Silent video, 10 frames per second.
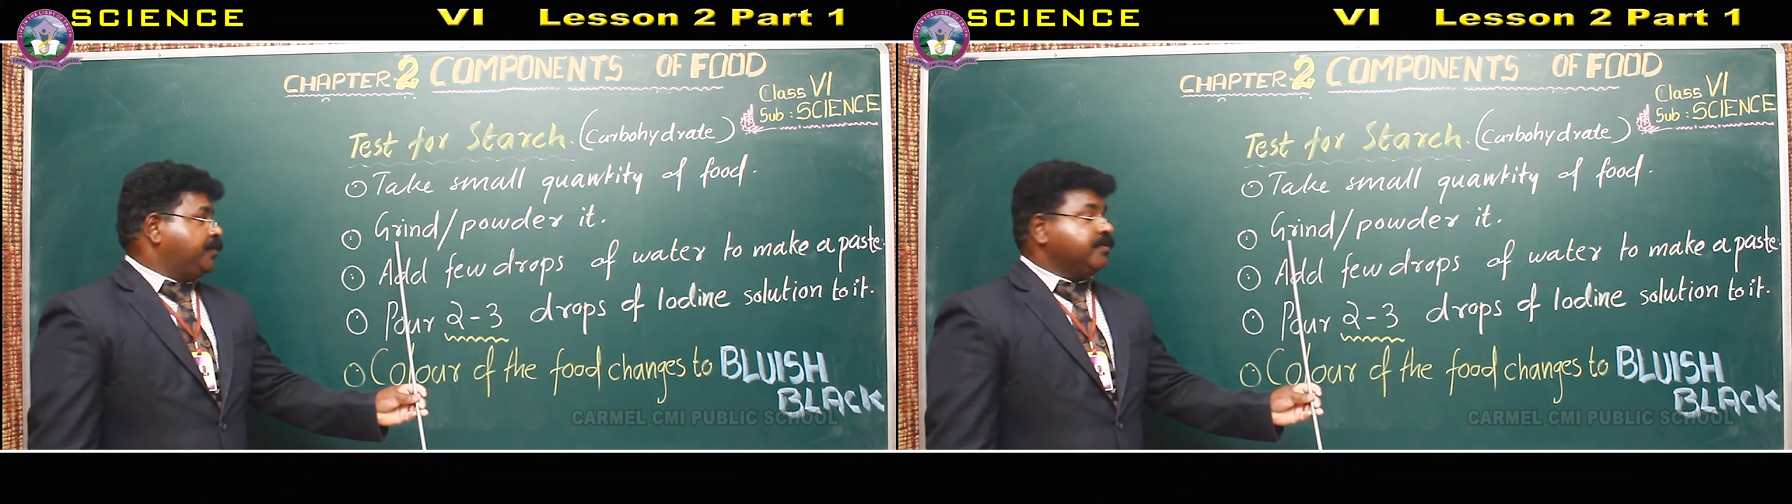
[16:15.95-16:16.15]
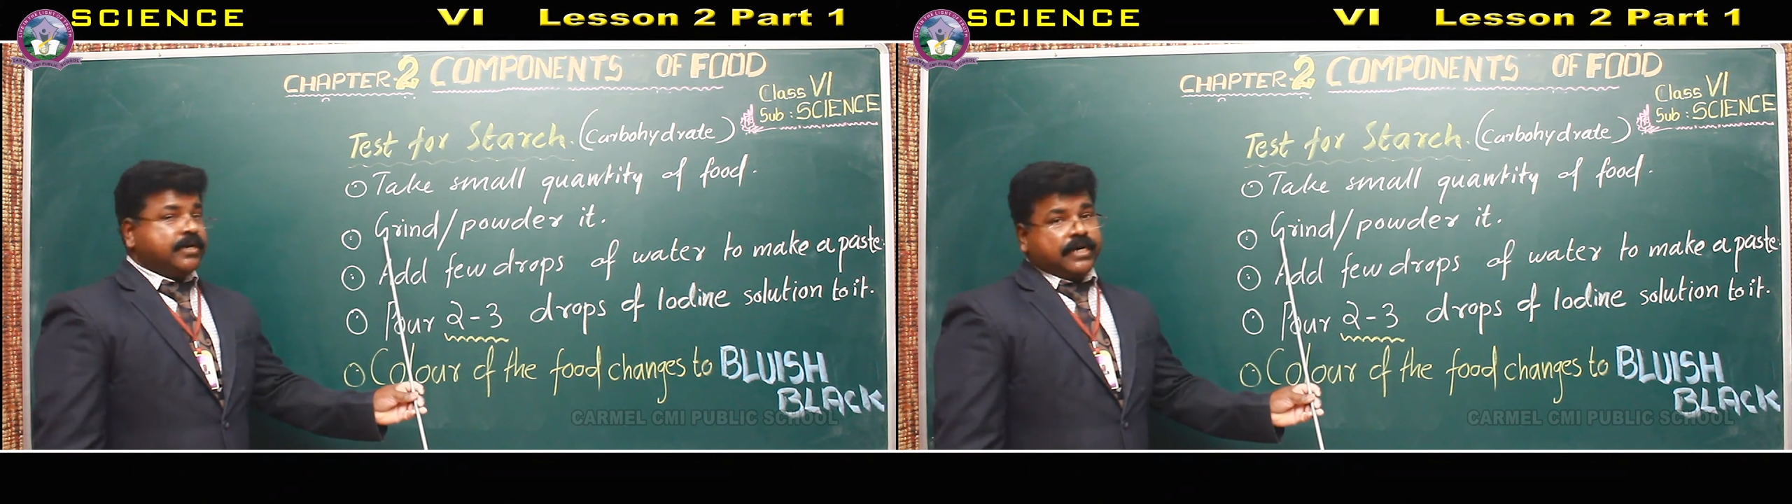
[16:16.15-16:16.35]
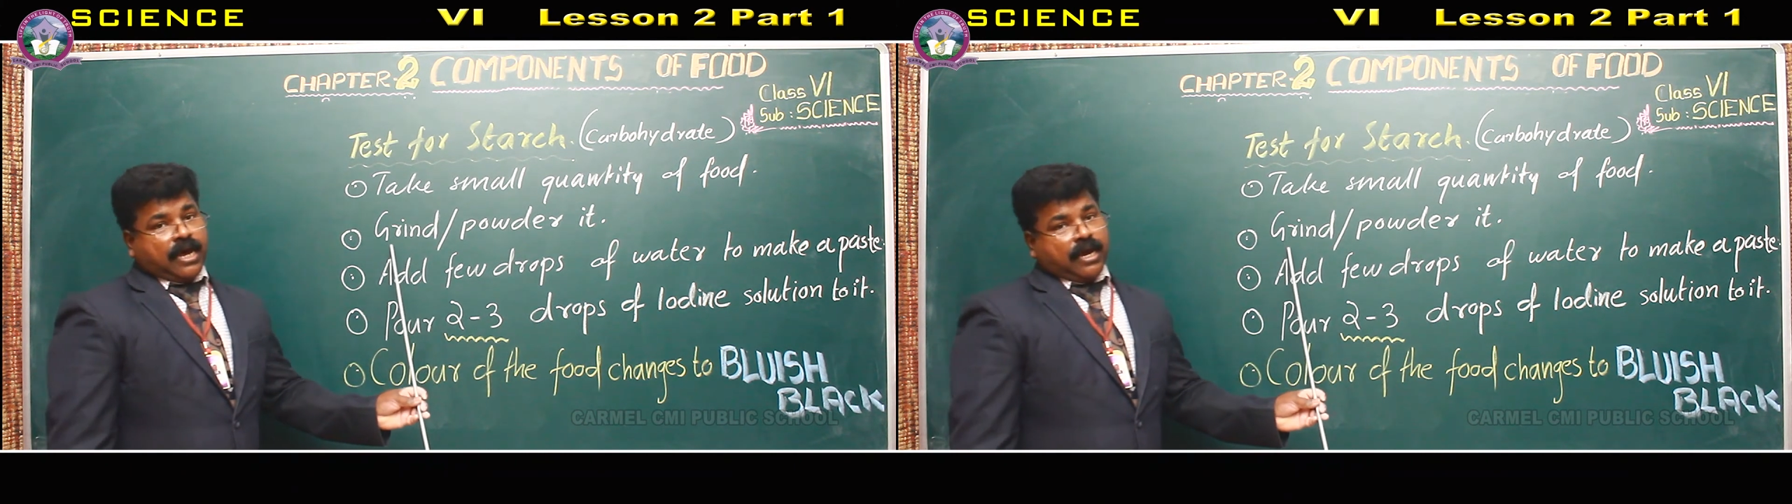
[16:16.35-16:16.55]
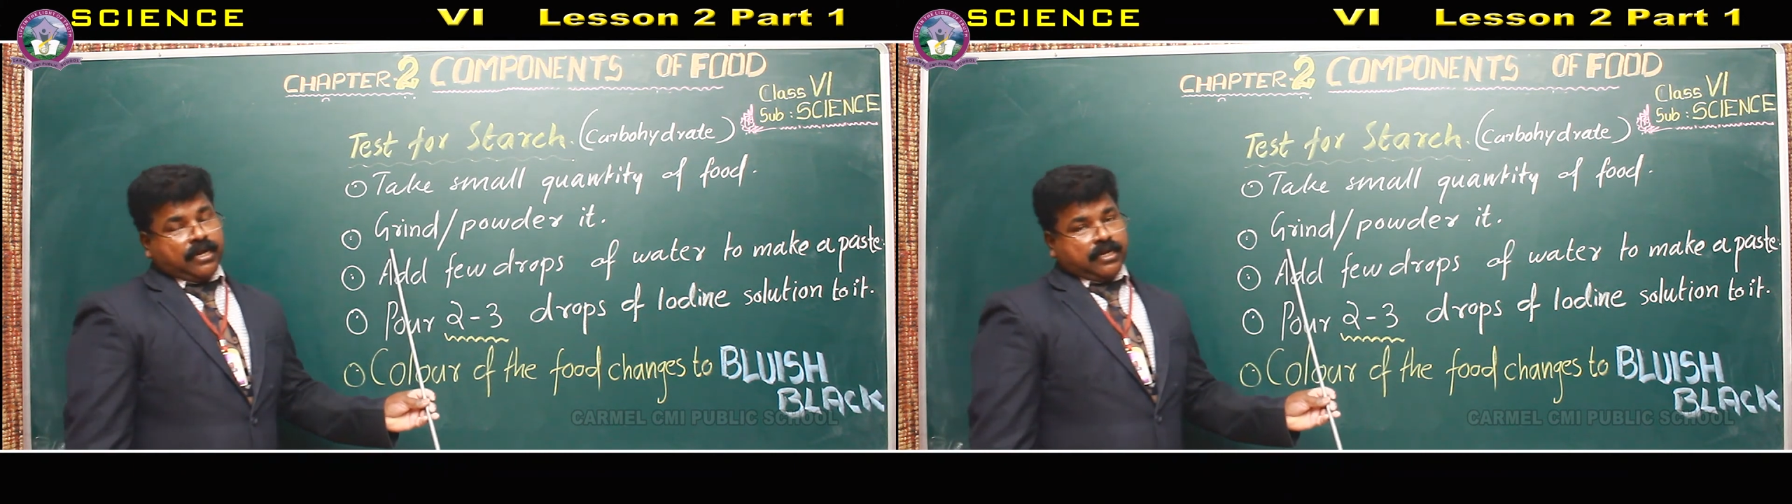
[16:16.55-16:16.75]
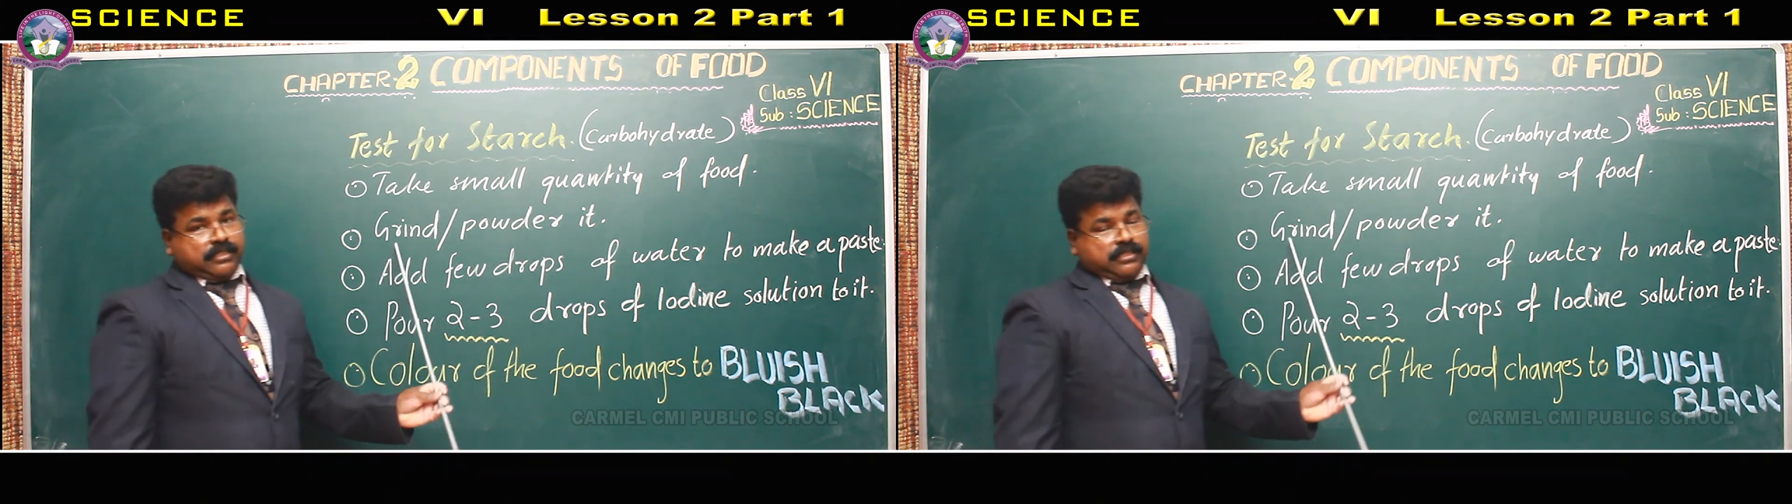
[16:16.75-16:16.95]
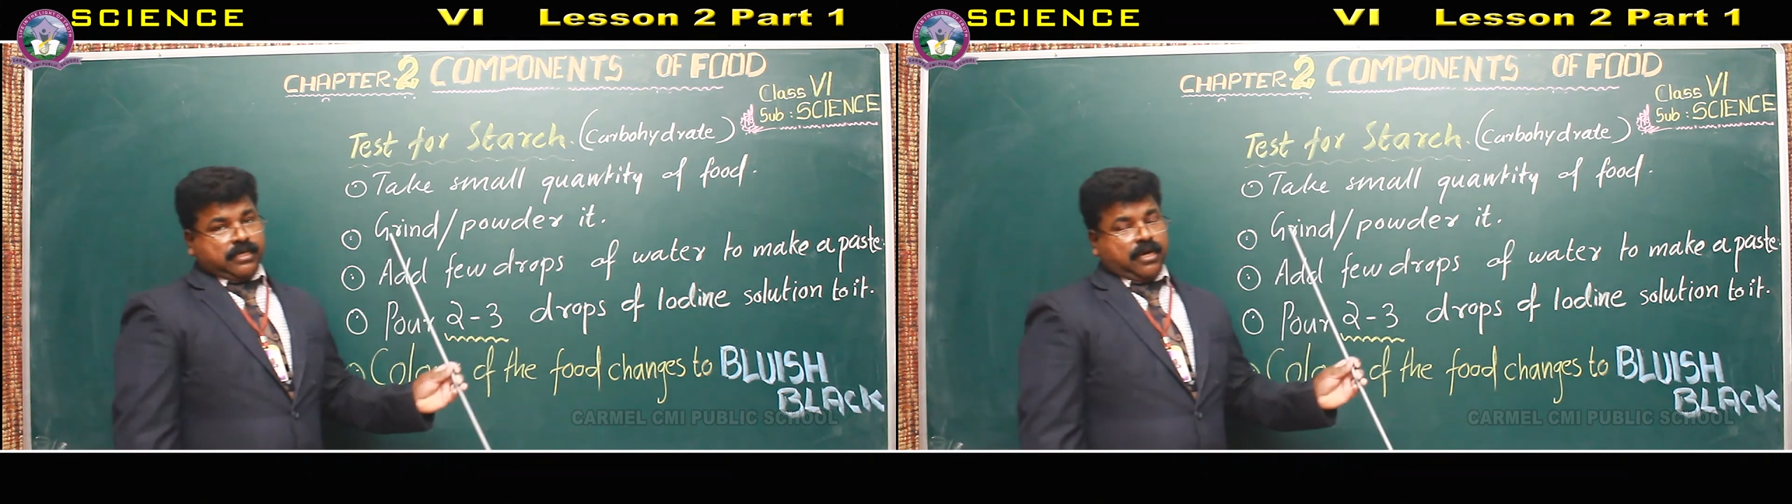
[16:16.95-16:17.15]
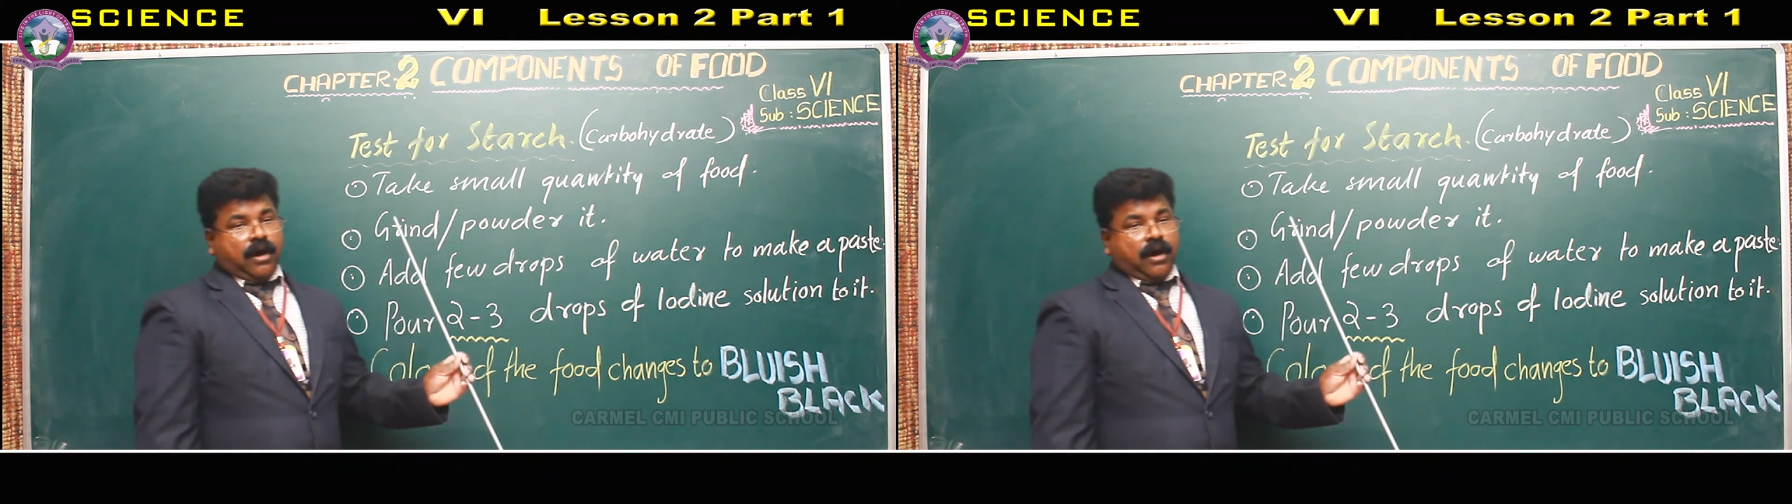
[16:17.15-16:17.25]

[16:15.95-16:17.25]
to grind it,